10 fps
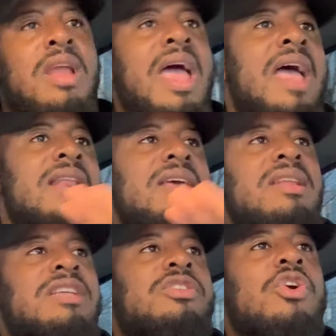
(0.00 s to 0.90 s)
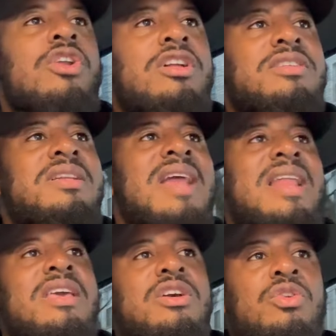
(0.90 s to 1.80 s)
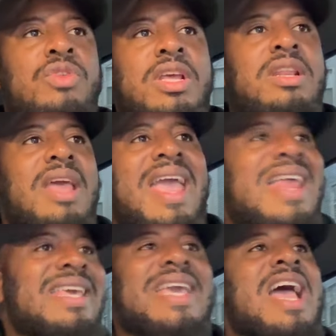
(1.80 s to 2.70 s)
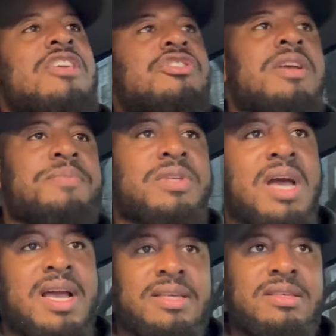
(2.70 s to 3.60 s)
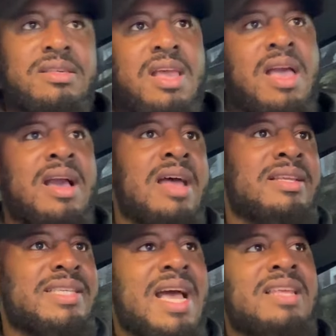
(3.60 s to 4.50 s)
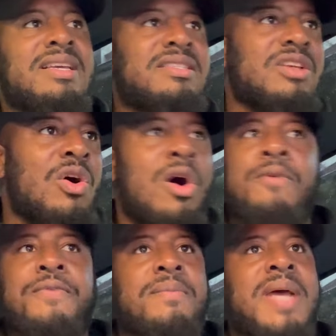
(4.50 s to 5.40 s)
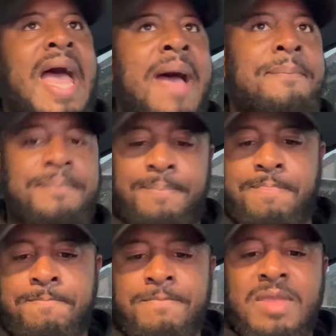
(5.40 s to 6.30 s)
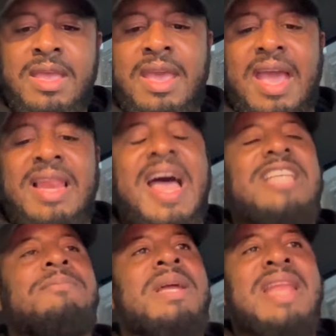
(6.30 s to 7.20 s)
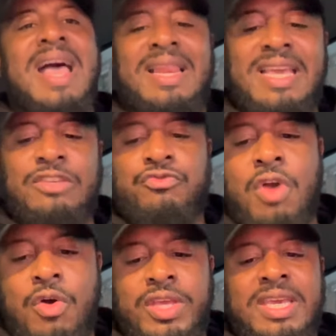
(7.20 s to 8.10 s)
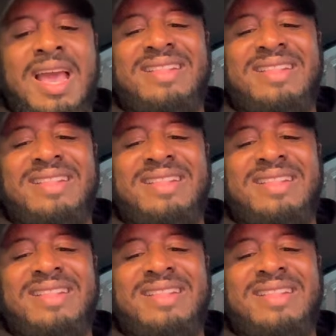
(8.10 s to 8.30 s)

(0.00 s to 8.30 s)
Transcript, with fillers: And these totals are not including any cash tips, guys. I got the tallies all from the app. And last but not least, Roadie, a